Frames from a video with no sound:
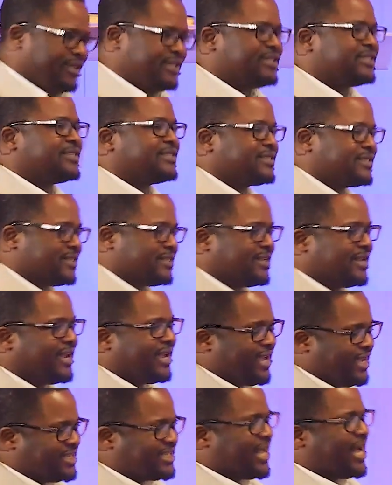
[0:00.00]
This
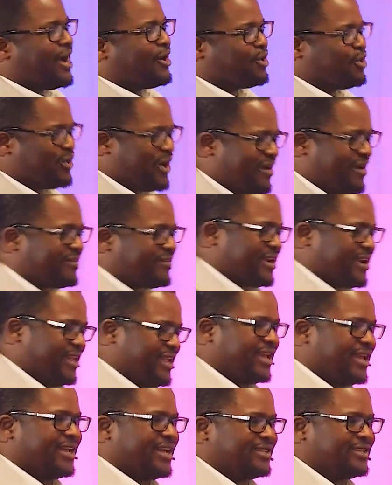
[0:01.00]
is how you have
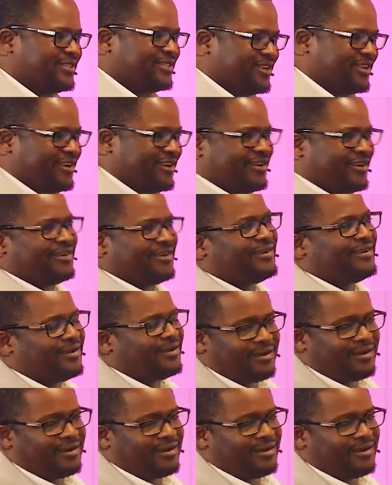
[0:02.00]
clean hands, sir.